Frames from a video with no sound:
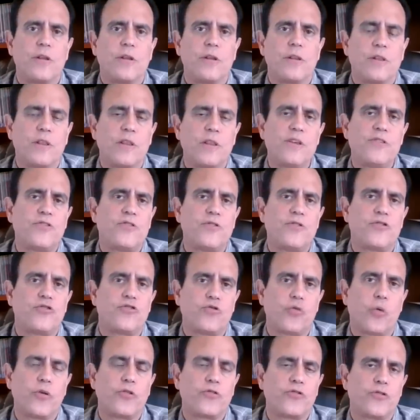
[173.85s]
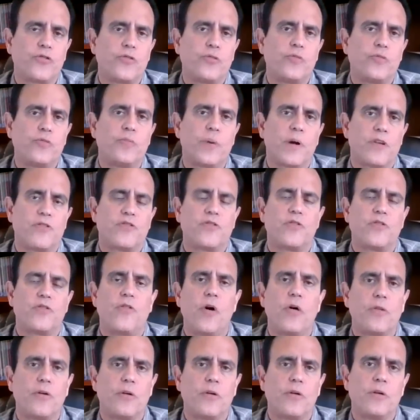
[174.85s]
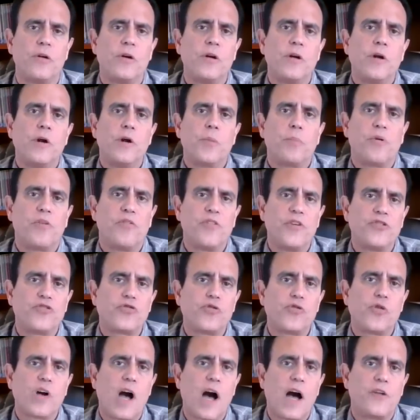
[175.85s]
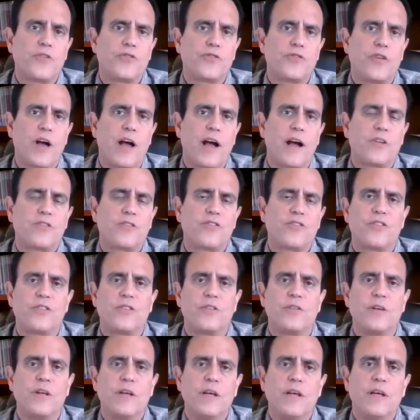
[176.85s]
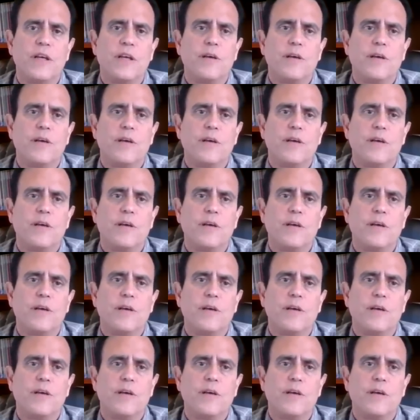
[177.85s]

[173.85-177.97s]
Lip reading: at least in the short term, because of all the provincial contracts and